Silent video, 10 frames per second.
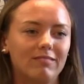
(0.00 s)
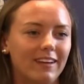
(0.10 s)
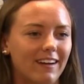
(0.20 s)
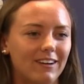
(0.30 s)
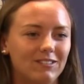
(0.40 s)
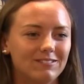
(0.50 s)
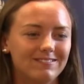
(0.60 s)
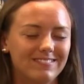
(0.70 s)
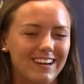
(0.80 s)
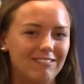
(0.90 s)
Like, I
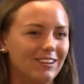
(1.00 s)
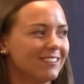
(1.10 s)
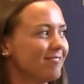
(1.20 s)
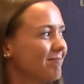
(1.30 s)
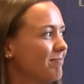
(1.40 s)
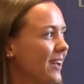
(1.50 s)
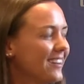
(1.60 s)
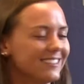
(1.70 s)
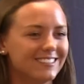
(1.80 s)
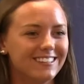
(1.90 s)
don't ever pay
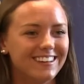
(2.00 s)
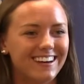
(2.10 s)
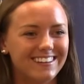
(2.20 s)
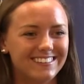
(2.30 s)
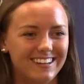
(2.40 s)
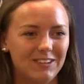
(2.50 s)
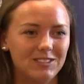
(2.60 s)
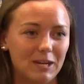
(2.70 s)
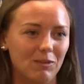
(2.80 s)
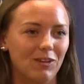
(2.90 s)
attention to that. And it would
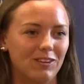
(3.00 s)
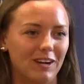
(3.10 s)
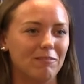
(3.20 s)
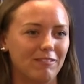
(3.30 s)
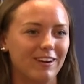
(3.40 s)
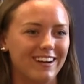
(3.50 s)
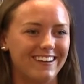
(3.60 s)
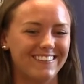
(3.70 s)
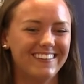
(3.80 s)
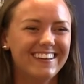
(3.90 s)
take me a long time to figure it out.